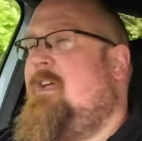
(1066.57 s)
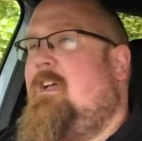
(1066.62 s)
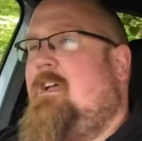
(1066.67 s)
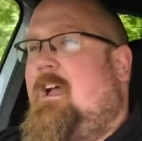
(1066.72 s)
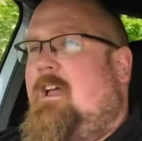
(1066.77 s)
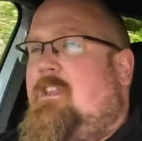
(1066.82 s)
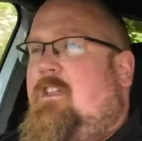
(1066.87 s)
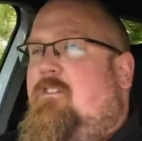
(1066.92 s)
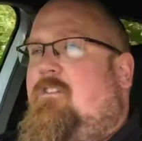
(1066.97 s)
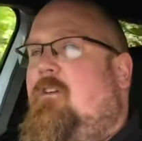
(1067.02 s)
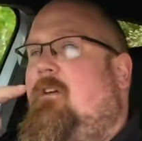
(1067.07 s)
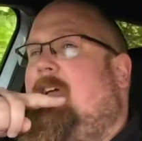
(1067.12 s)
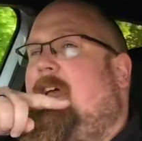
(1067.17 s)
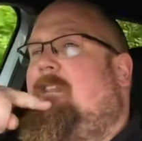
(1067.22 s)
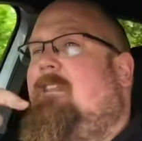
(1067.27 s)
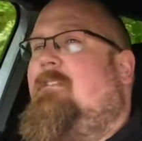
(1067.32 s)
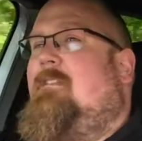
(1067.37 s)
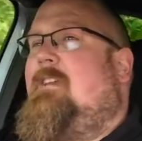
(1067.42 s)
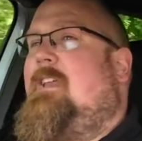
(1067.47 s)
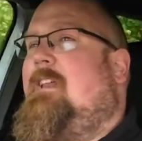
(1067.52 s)
and you do get
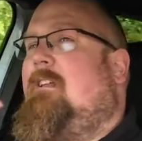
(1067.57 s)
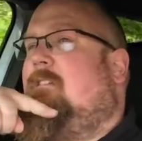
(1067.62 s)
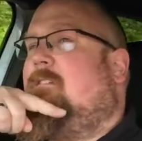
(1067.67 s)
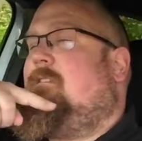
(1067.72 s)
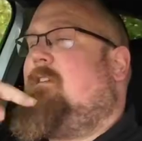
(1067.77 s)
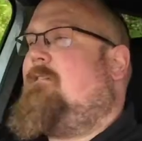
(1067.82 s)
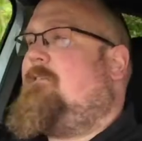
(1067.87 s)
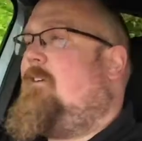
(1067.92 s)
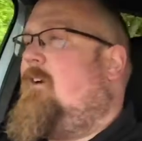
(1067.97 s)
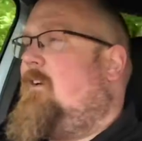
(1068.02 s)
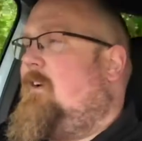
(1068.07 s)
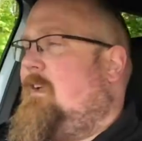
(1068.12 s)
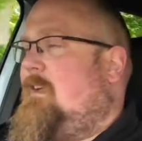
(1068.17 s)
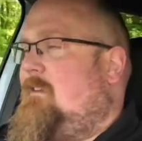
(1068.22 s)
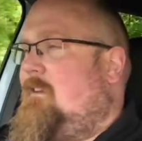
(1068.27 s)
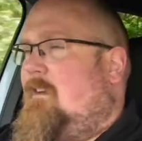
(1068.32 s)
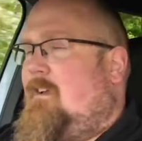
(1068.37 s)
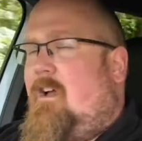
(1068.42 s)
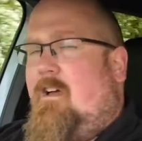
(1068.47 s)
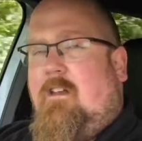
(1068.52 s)
this little
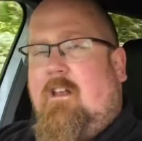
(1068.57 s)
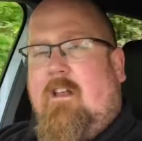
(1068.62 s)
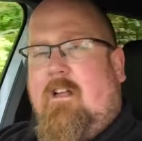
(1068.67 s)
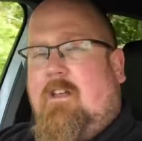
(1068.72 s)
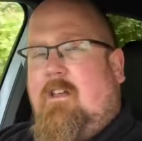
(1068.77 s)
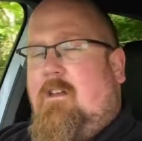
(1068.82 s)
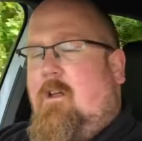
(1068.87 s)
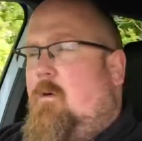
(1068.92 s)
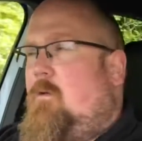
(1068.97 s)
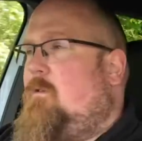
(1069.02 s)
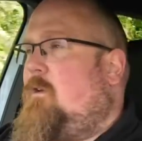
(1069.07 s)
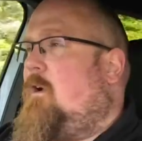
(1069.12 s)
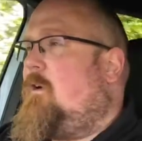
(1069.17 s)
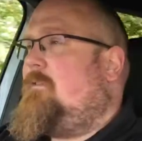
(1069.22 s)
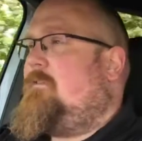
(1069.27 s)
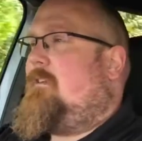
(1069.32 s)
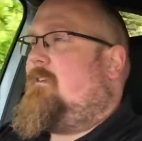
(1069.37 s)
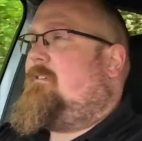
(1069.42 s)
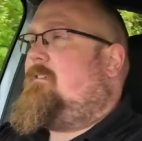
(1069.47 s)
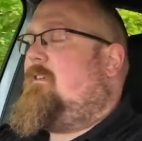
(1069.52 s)
divide, kind of like an old
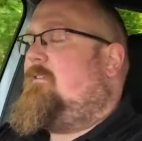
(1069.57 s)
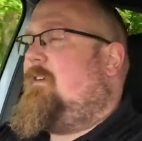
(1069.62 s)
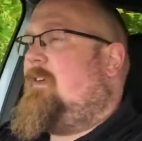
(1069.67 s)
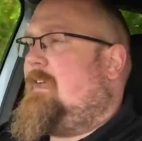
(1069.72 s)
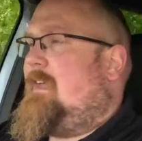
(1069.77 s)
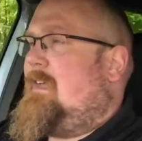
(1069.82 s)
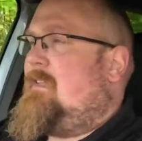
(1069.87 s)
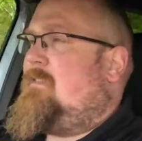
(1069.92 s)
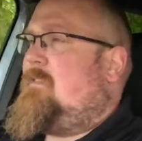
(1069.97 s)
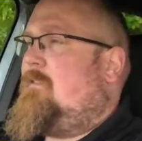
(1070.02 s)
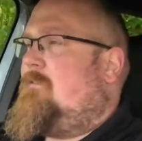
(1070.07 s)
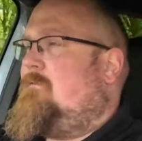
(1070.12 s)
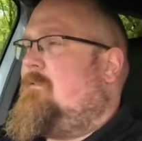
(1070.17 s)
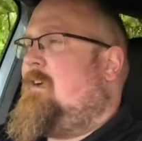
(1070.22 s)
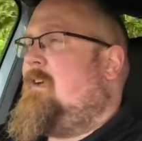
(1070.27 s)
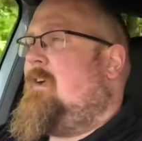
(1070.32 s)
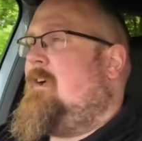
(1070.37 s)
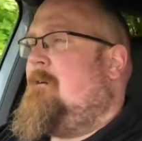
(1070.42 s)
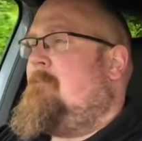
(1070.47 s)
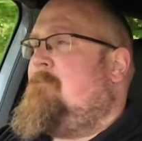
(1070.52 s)
Honda Civic in the
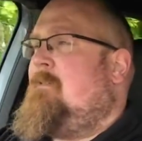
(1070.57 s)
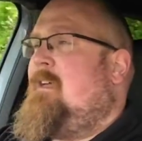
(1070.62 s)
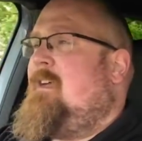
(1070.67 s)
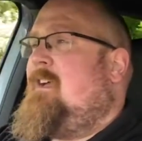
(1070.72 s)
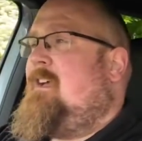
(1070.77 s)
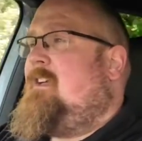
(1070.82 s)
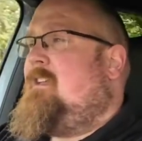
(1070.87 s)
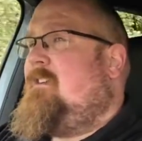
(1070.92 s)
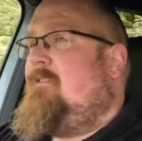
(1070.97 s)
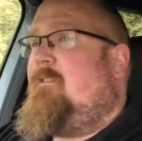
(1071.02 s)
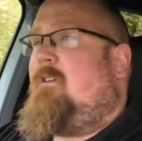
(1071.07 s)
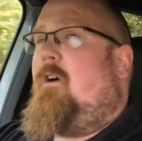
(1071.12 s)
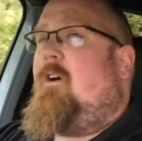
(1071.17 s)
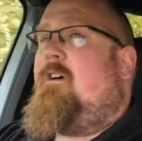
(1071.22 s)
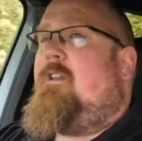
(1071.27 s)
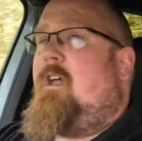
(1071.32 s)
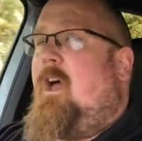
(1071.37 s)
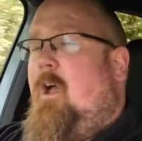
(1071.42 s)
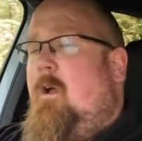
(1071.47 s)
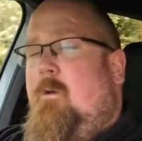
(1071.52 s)
rear, you've got
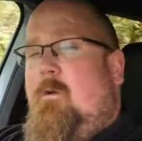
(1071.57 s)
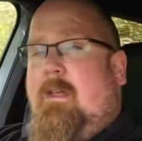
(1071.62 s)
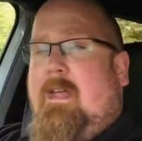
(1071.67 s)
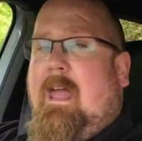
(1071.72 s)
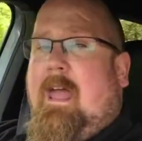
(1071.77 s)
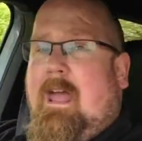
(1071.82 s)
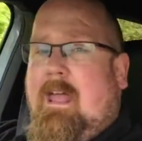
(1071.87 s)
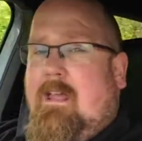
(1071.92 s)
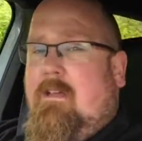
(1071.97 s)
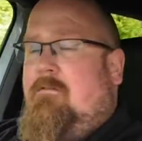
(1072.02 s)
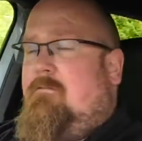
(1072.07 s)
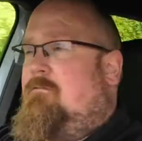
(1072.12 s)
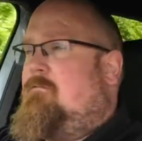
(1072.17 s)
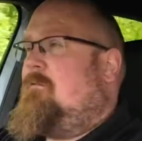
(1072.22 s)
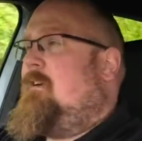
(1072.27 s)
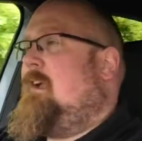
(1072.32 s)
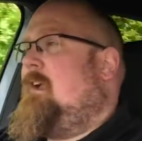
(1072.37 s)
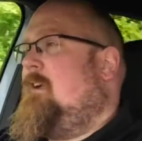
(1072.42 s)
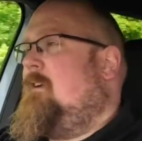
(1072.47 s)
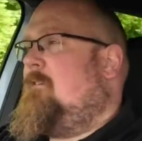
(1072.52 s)
an okay
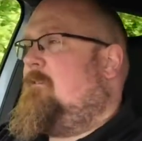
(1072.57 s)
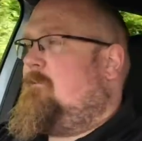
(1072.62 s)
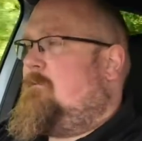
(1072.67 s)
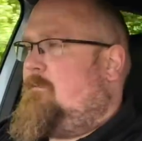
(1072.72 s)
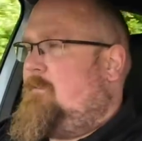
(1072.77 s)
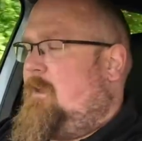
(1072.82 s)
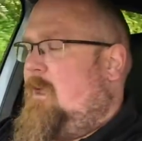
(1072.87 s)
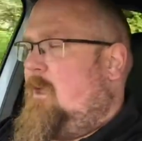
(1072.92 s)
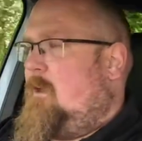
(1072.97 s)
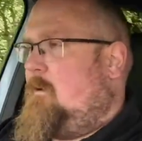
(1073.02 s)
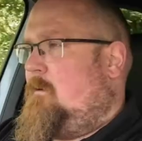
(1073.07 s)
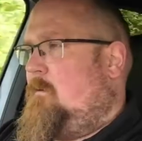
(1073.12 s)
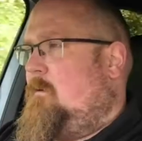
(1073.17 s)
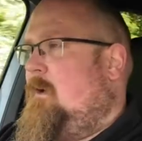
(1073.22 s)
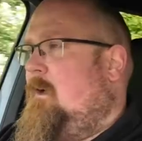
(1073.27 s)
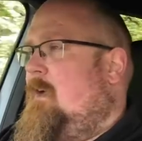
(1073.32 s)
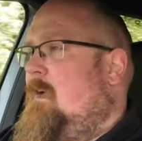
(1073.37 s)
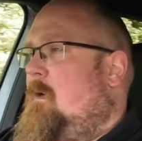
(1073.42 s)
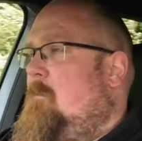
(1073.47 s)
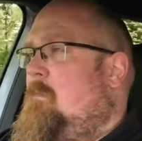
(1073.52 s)
rear view.
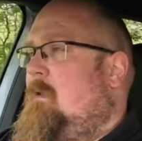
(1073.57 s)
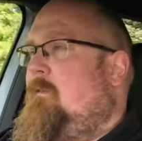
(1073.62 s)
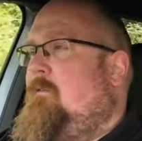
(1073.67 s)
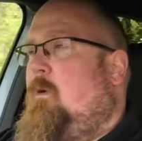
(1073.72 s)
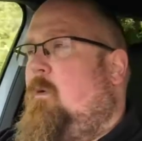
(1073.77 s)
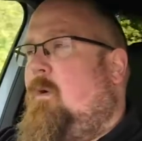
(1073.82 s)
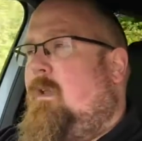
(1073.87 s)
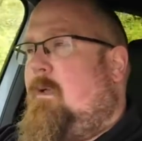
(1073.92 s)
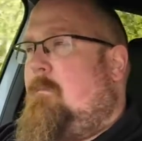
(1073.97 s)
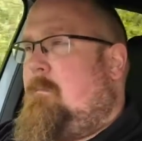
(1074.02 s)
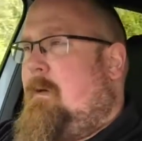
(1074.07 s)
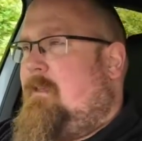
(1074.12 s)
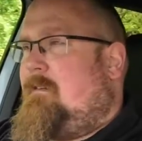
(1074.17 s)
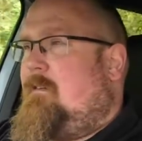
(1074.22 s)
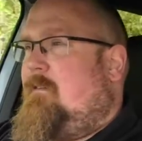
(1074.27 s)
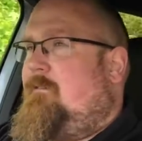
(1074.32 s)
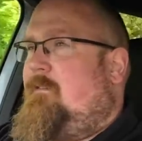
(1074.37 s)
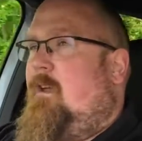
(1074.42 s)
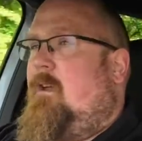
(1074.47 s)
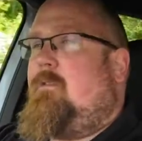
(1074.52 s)
But if you want a
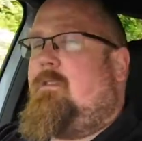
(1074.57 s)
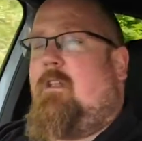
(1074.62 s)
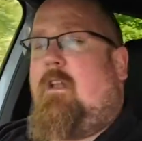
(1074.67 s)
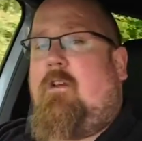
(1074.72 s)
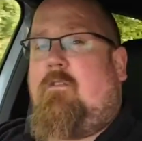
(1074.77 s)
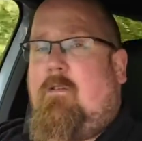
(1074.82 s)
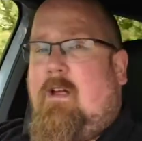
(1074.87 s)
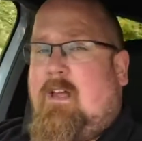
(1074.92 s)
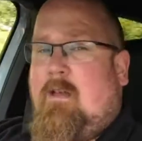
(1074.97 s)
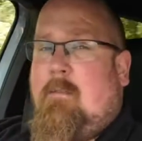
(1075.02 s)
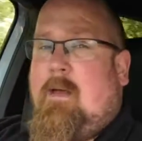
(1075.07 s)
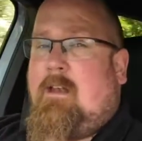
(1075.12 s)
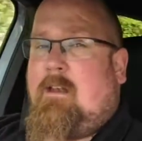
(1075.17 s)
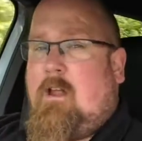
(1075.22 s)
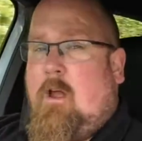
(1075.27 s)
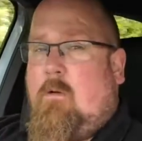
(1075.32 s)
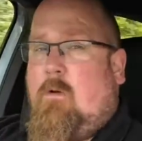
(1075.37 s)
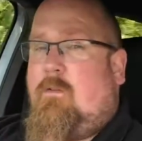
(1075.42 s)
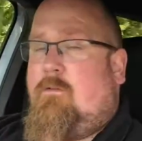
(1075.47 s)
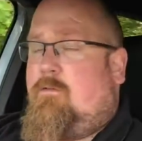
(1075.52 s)
better view, then I'd recommend
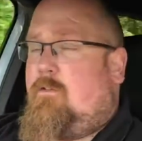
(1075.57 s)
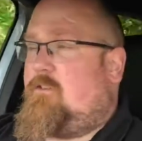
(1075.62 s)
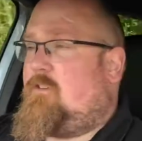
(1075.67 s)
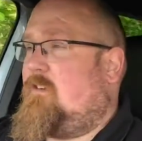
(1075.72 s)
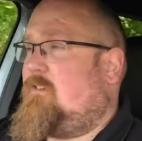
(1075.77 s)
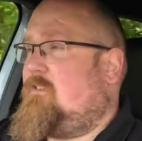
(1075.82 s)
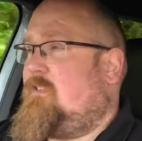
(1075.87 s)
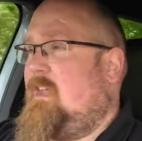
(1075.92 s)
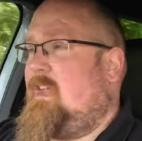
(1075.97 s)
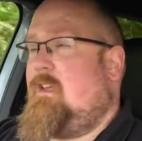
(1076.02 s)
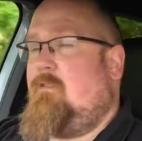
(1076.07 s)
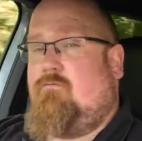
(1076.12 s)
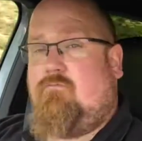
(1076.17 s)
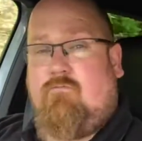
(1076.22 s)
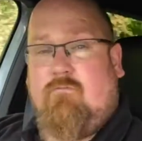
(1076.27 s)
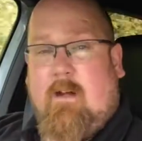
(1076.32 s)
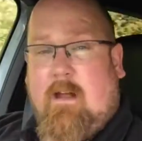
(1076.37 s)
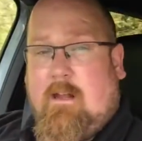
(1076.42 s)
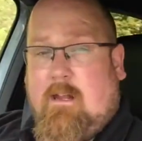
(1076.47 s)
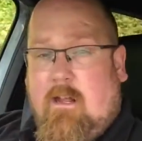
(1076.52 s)
going for just the
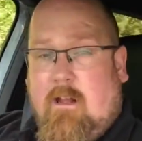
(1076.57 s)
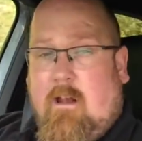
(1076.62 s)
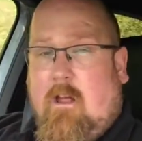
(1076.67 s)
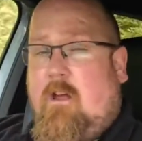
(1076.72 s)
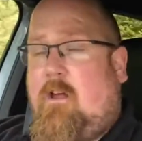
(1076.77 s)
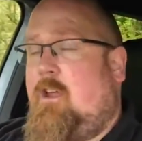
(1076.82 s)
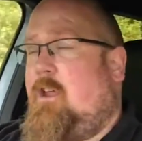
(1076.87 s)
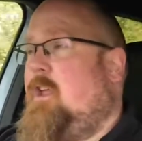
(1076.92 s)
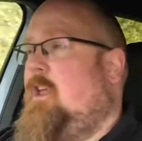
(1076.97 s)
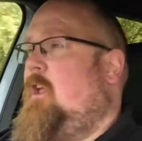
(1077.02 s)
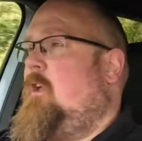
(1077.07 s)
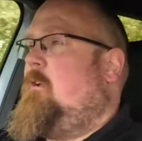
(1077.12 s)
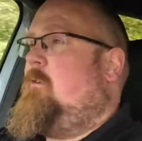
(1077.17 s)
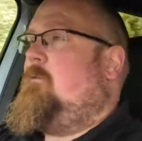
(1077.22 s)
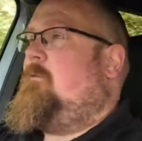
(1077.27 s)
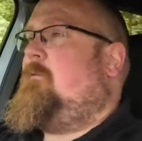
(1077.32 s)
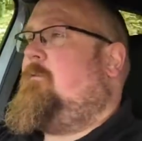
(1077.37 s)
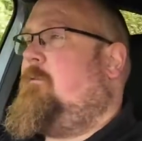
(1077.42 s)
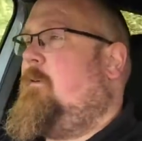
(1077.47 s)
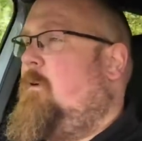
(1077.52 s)
regular
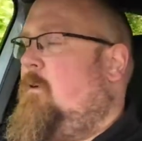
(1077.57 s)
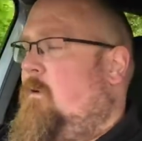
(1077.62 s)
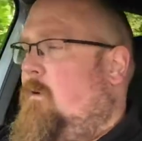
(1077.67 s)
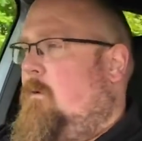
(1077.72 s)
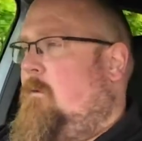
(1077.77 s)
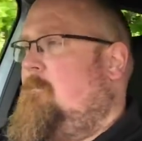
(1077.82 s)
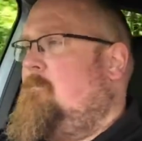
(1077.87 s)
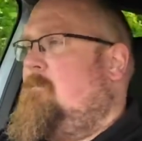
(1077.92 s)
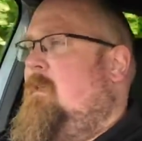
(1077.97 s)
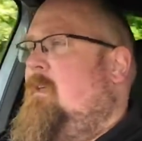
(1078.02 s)
Q4.